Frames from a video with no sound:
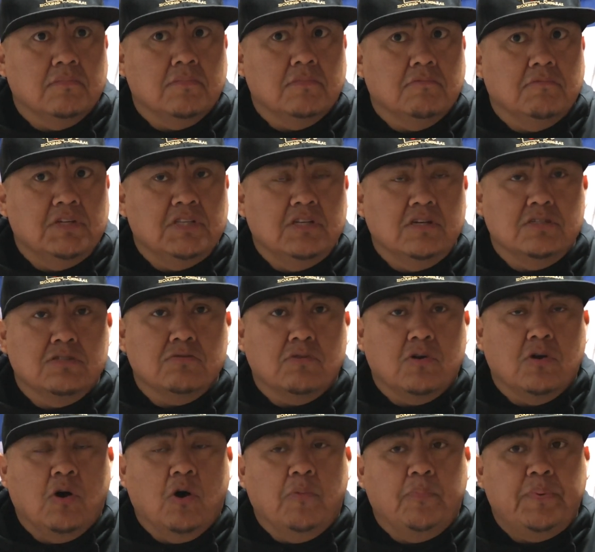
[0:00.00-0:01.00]
Windows
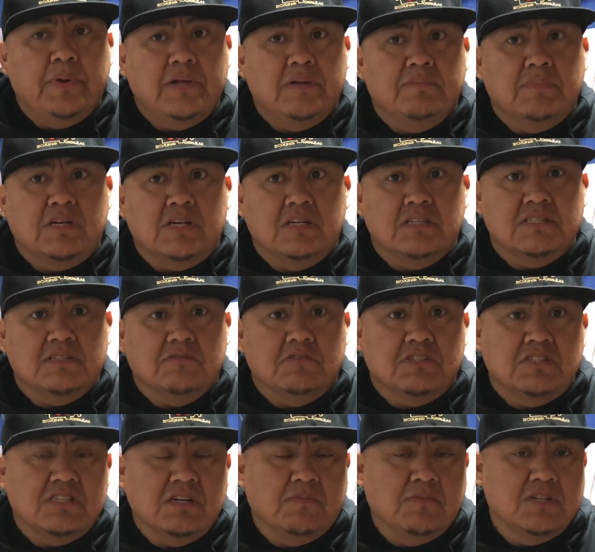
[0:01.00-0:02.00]
were open because it was
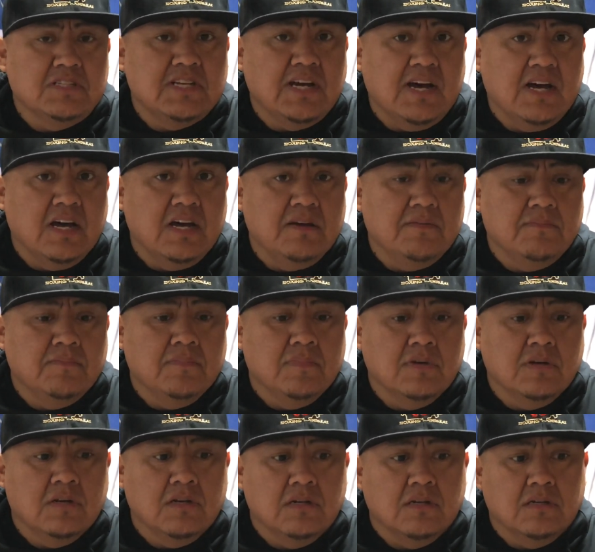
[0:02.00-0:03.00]
summertime.
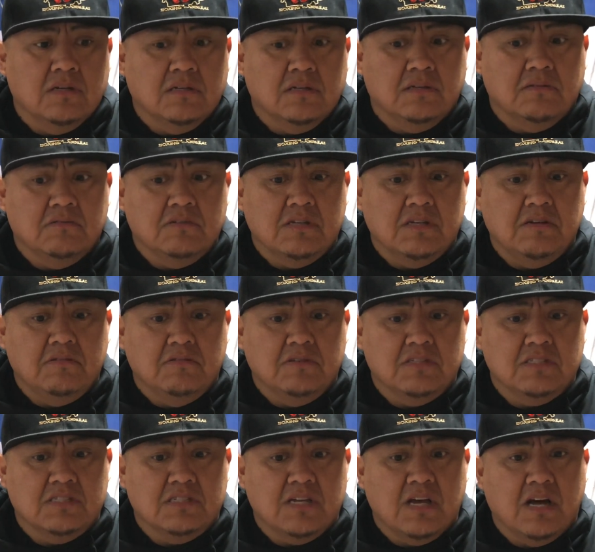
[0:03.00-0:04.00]
It
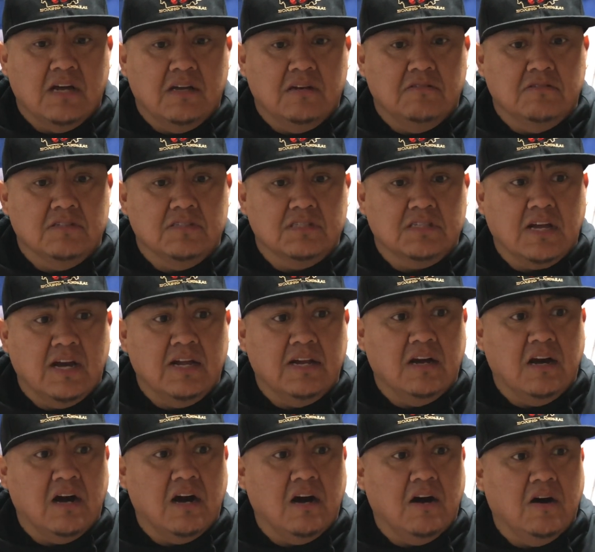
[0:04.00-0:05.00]
was kind
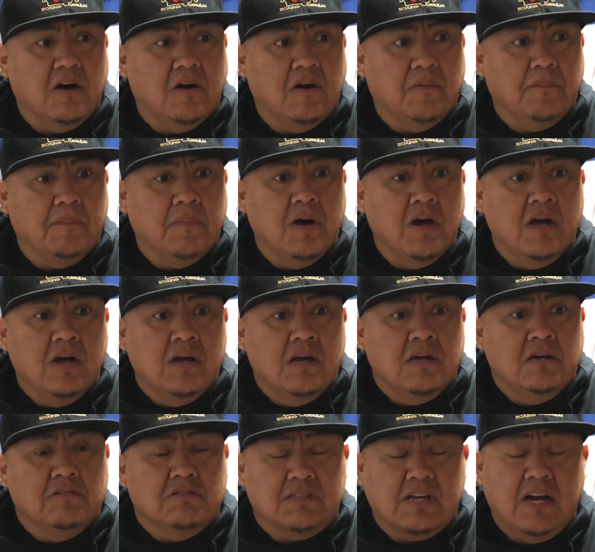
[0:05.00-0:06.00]
of
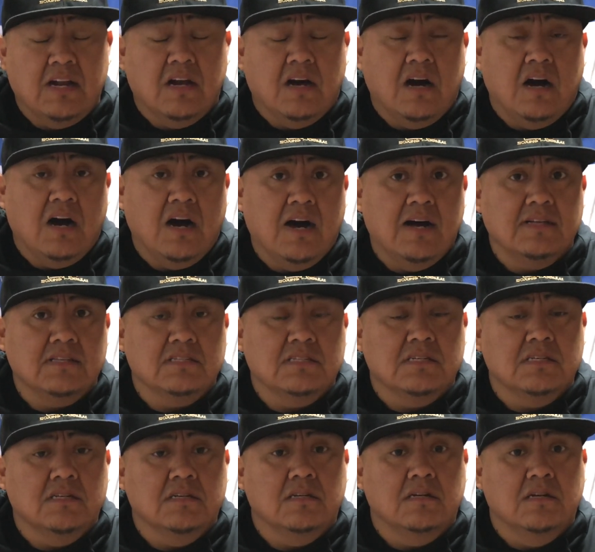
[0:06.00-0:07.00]
hot,
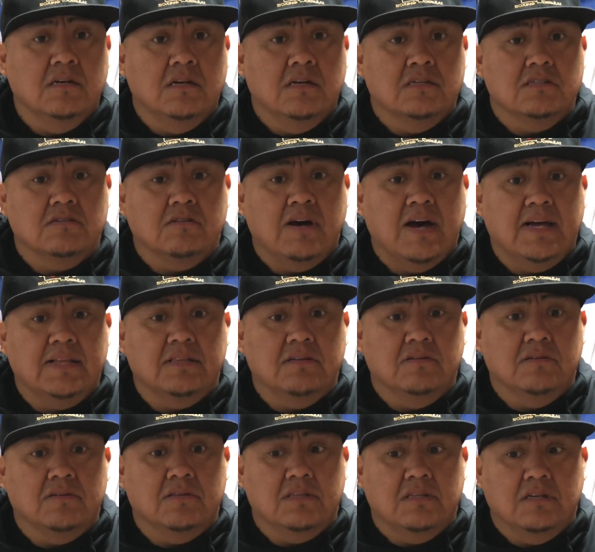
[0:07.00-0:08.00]
so I had
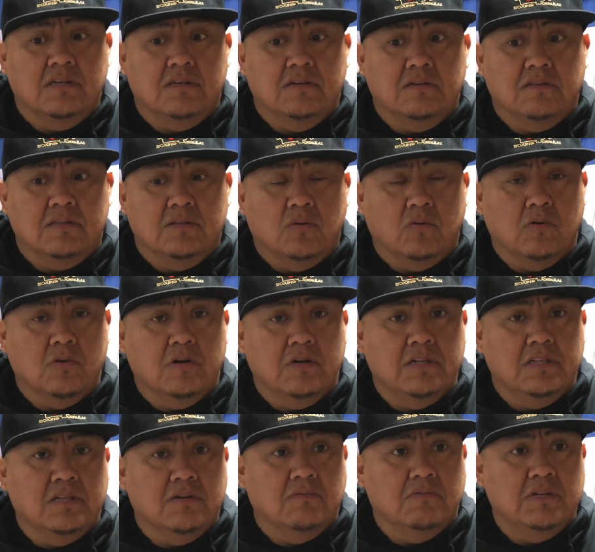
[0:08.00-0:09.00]
the door
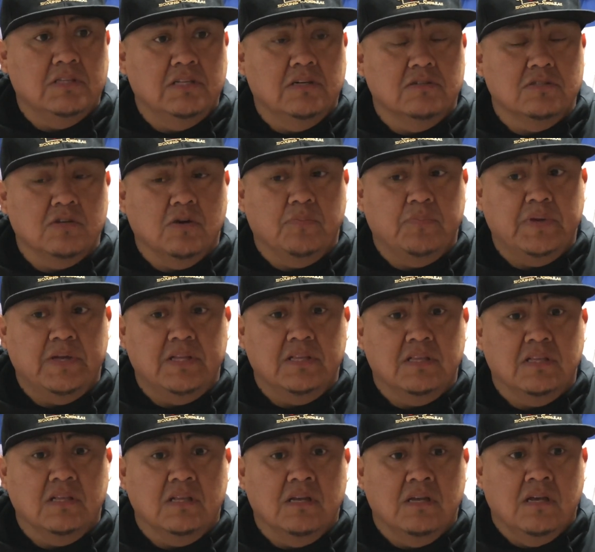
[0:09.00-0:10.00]
and the windows
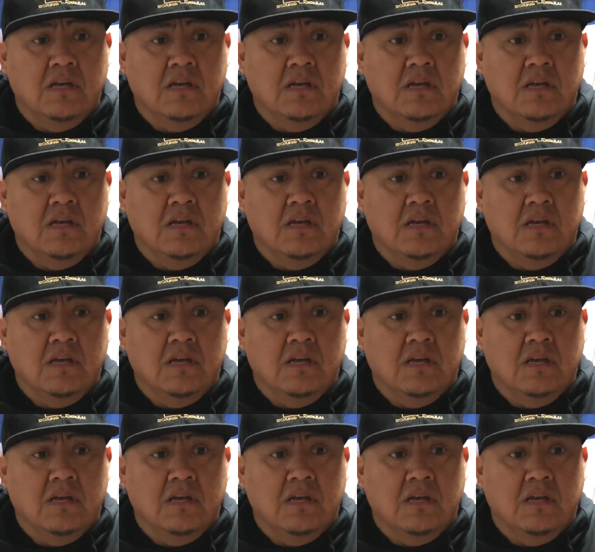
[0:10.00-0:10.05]
open.